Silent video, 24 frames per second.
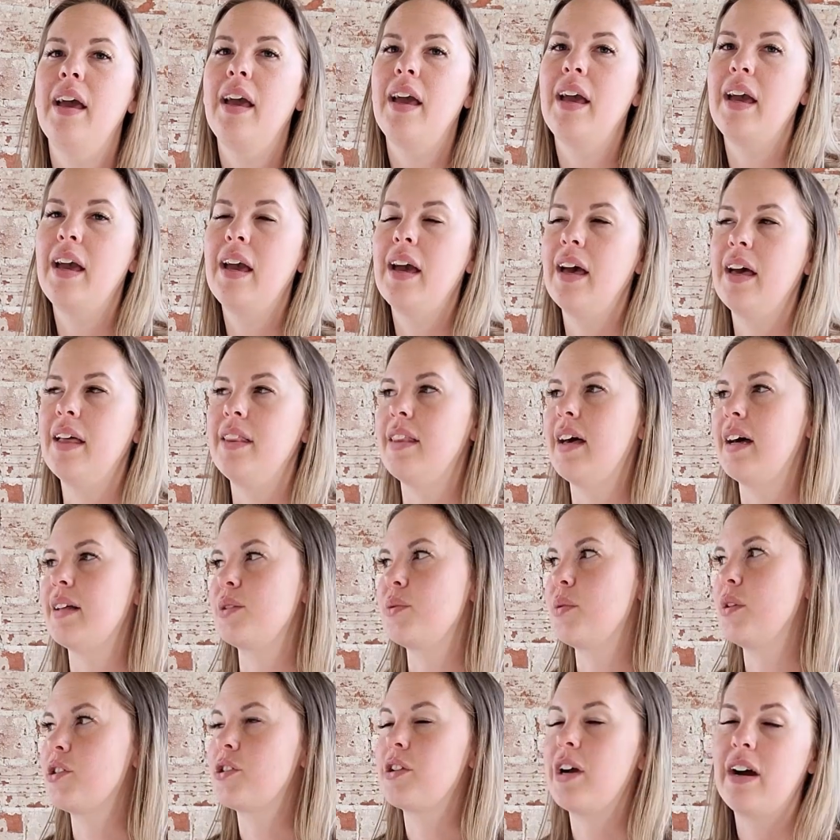and that's
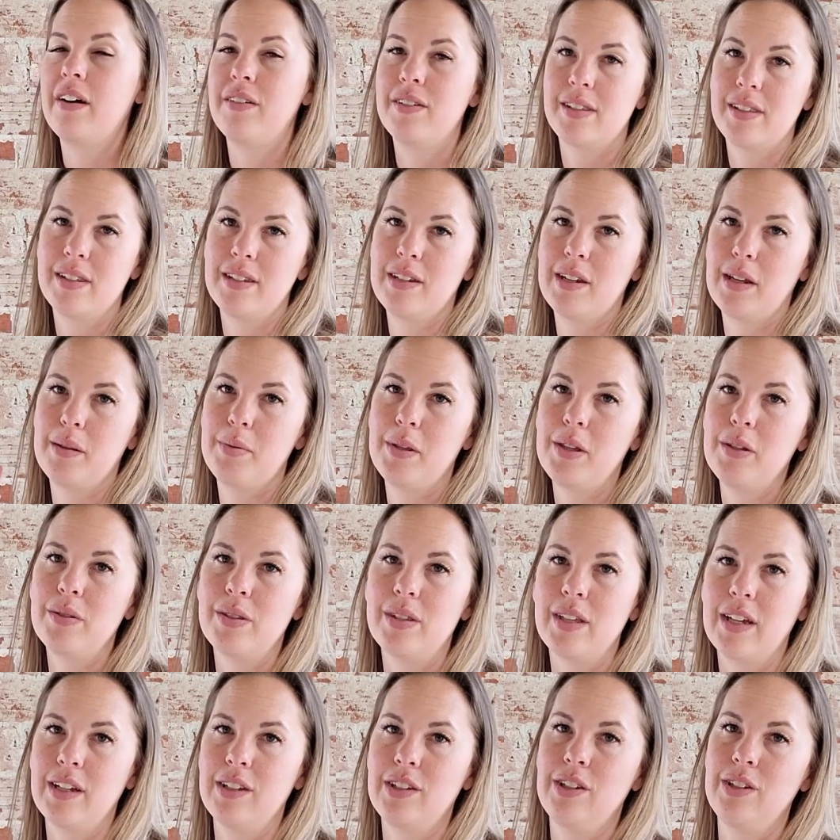what Travis ended up
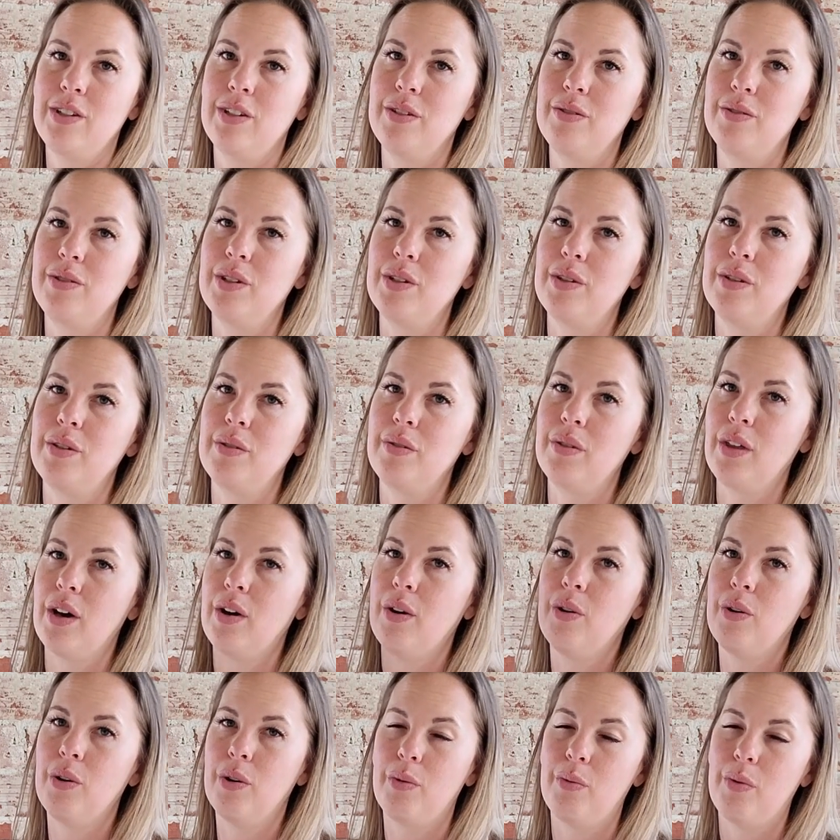using to do the
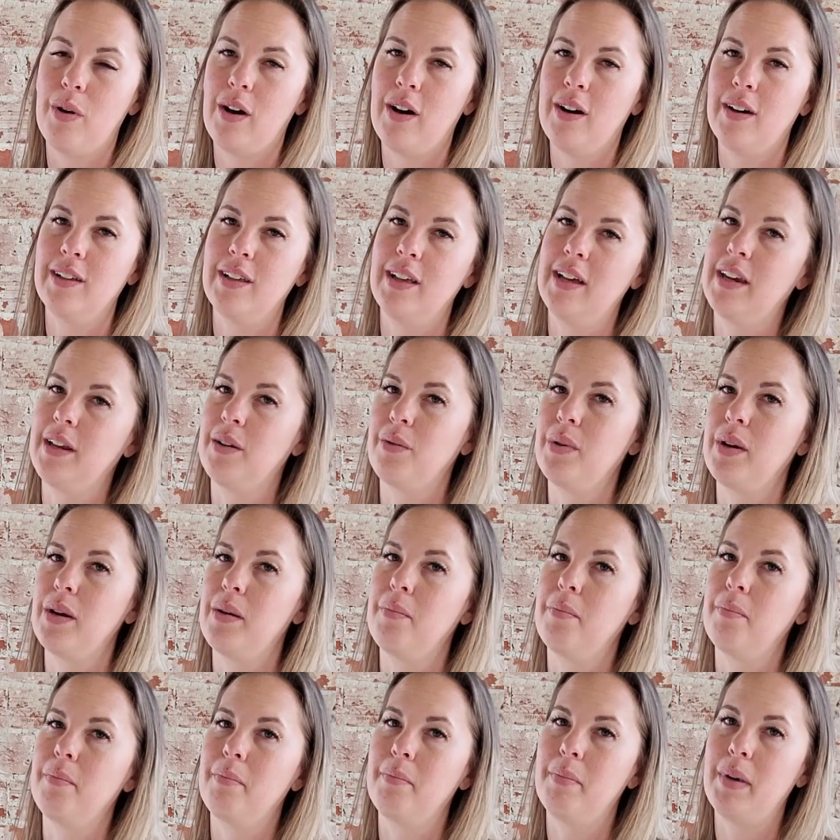whole wall, and it
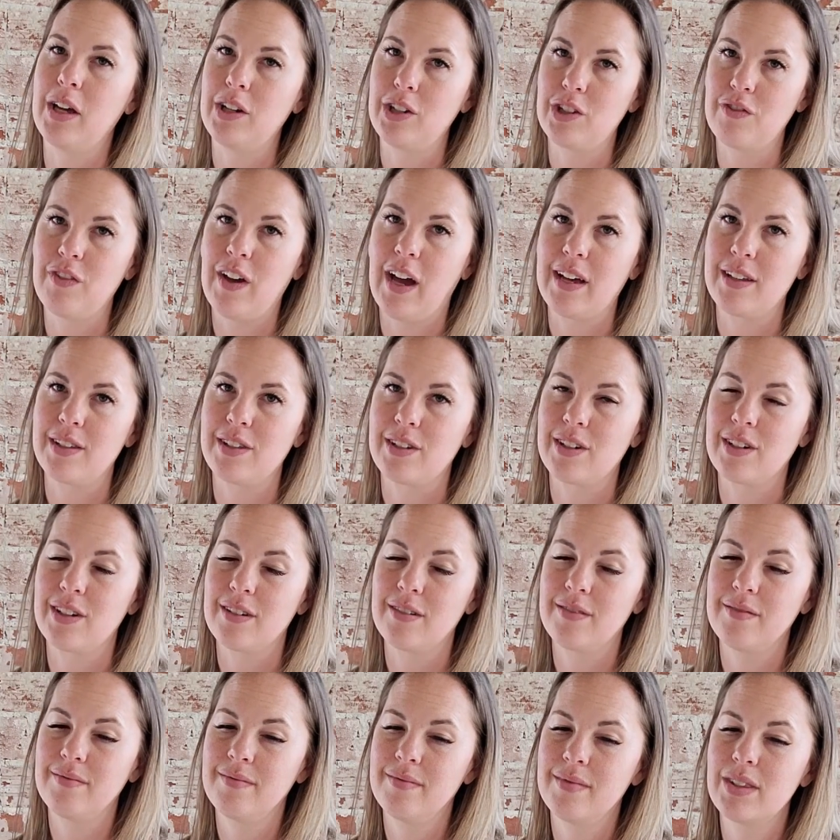went much
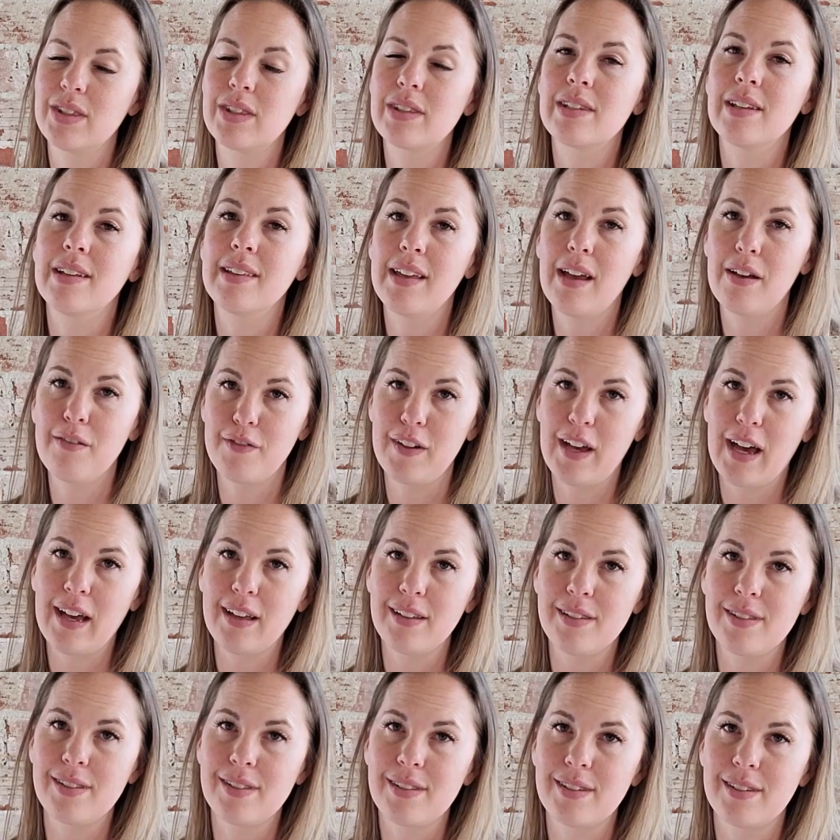faster. Still not
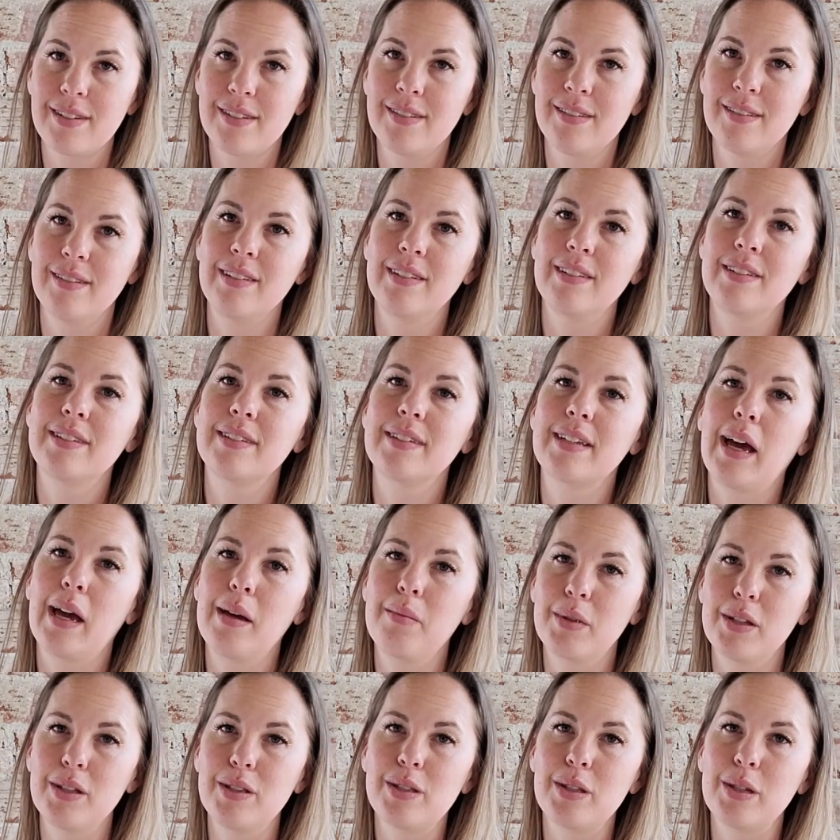fast,
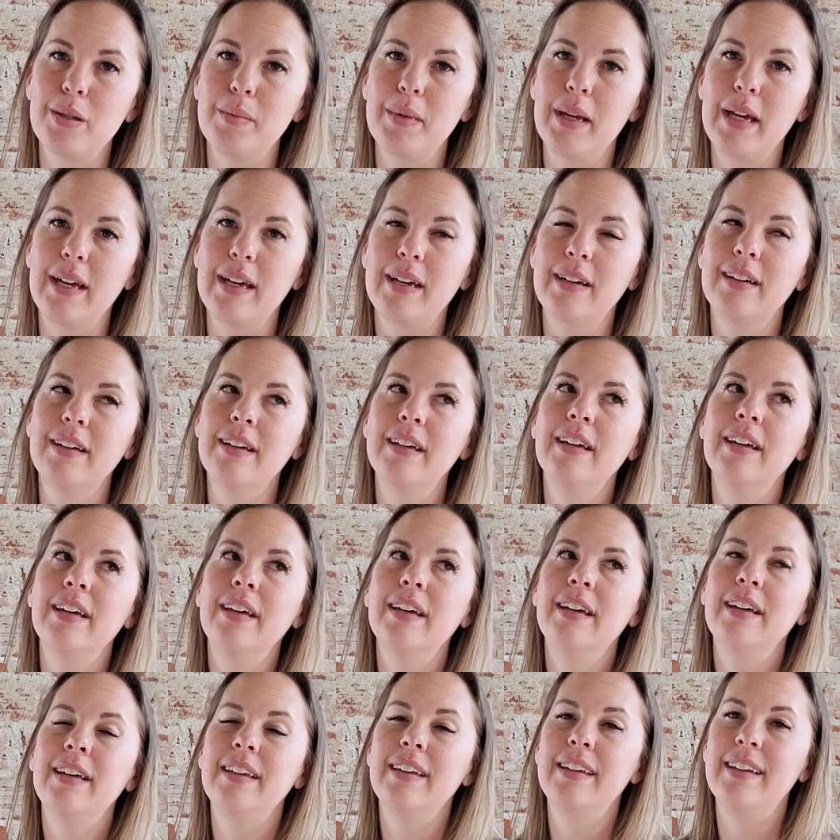time consuming,
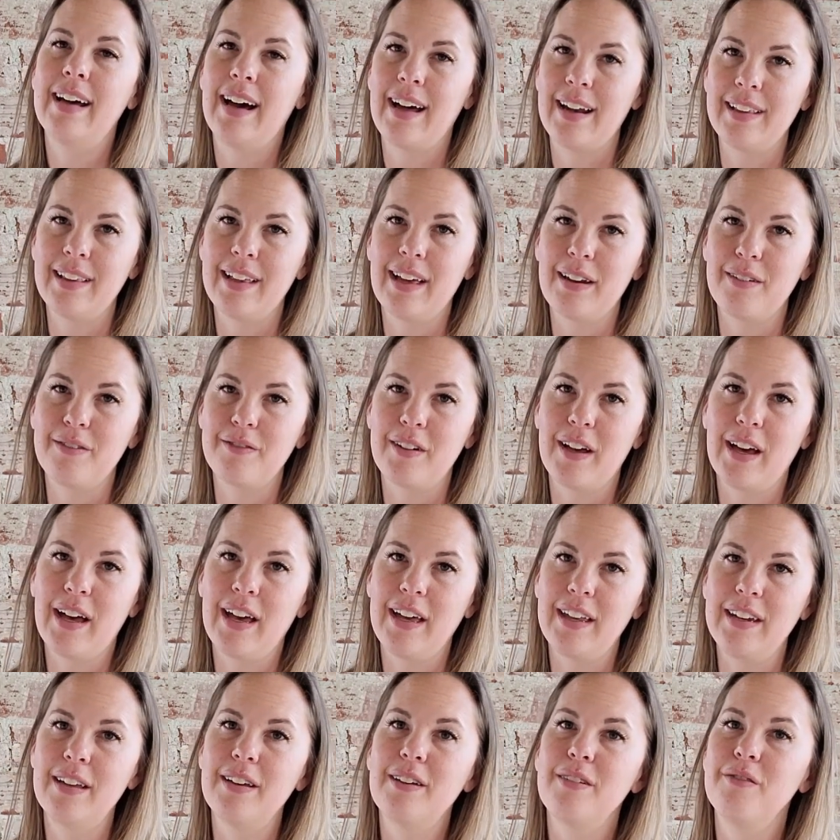not a lot of
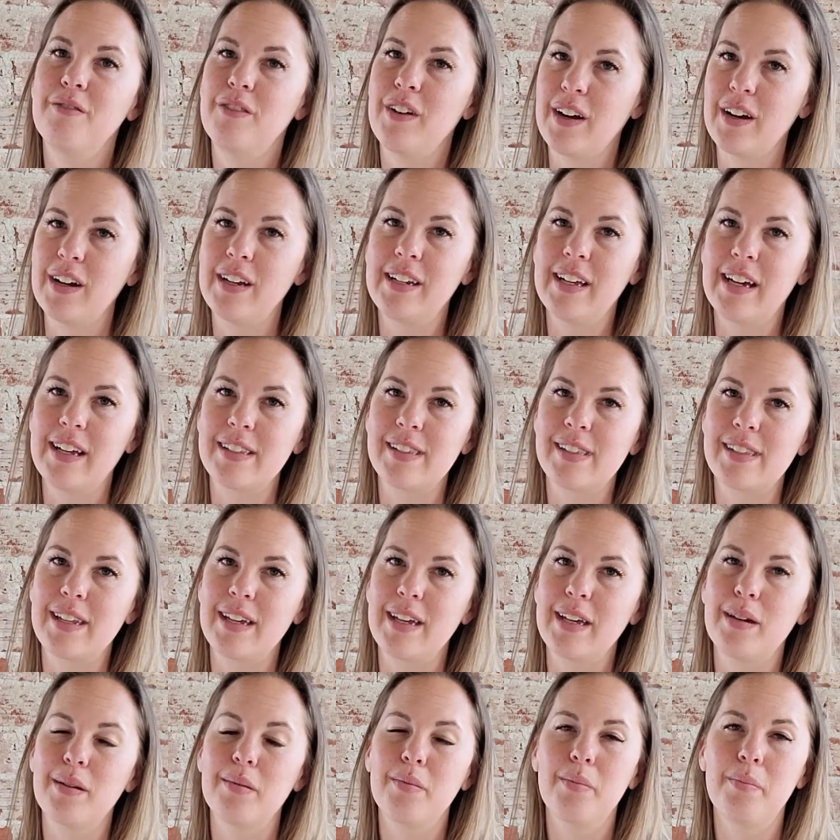fun, very
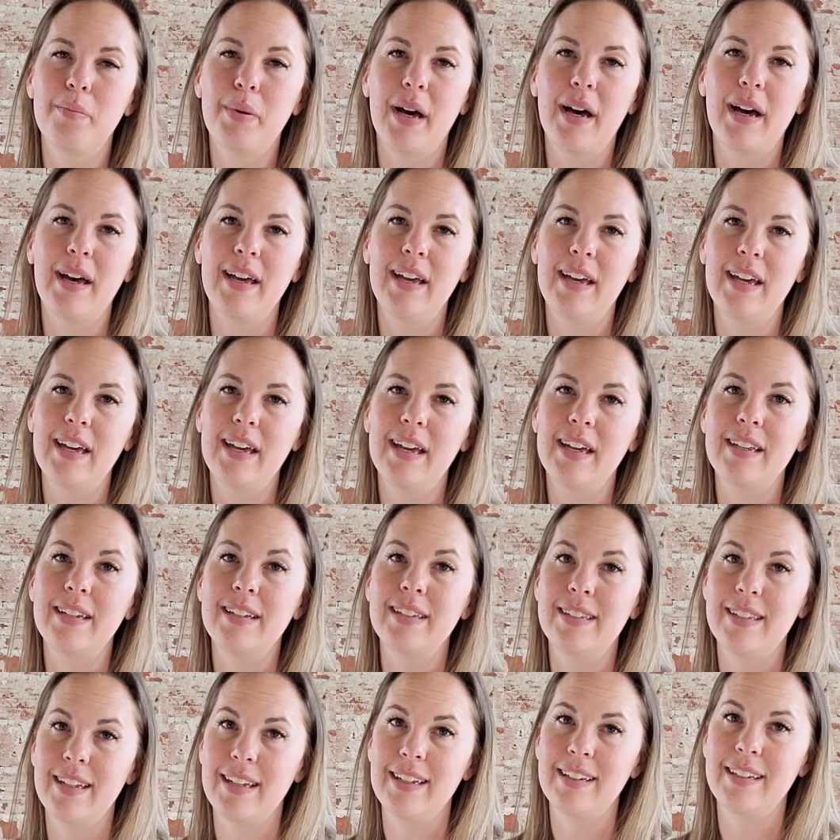dusty, but
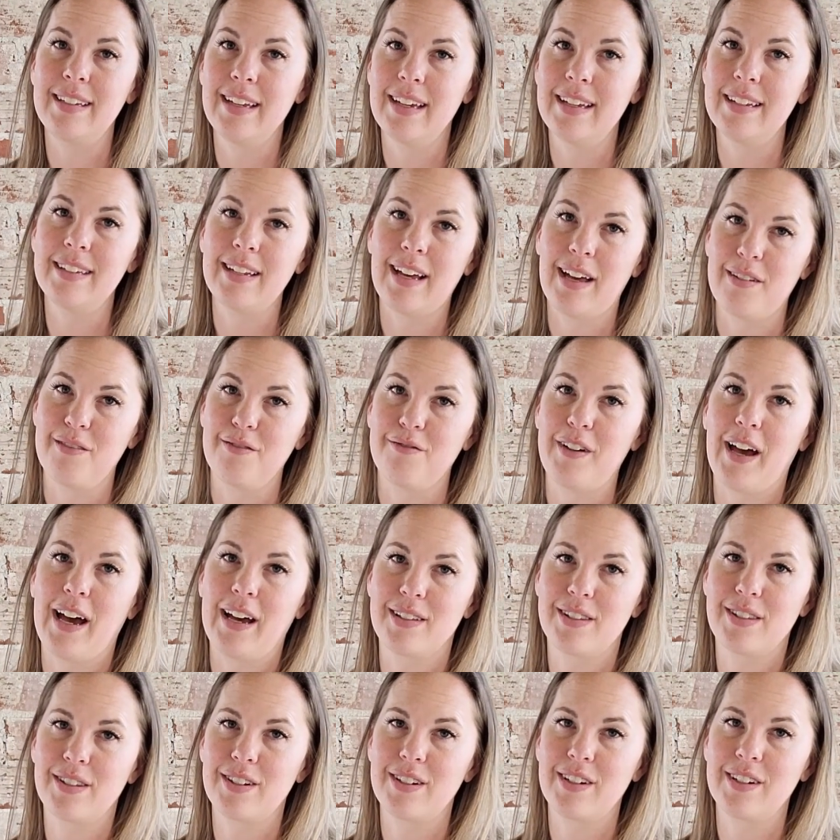it did get done
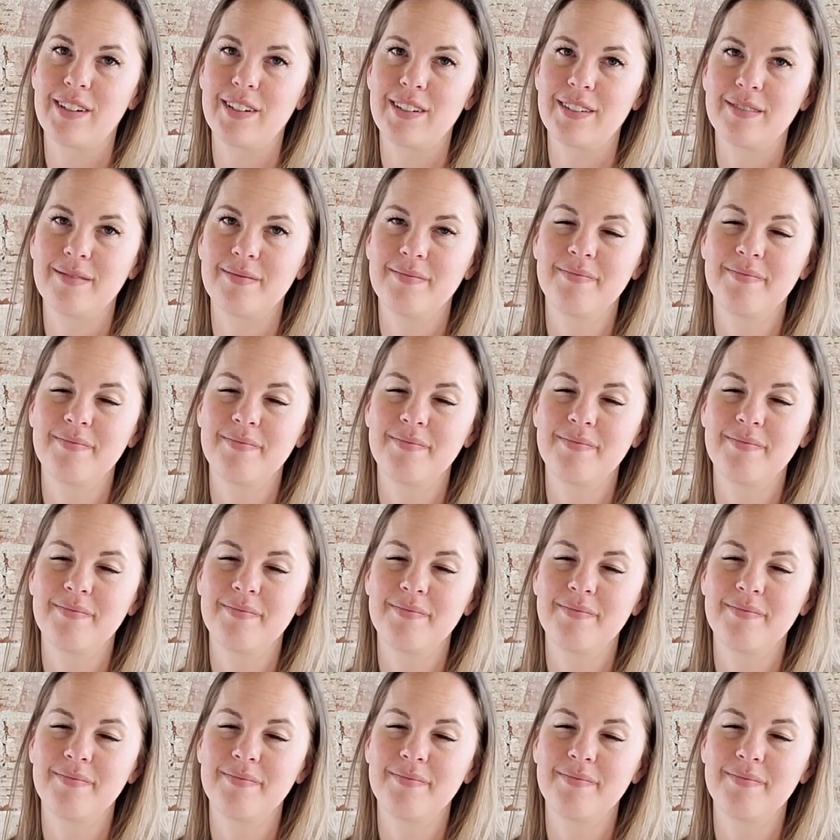faster.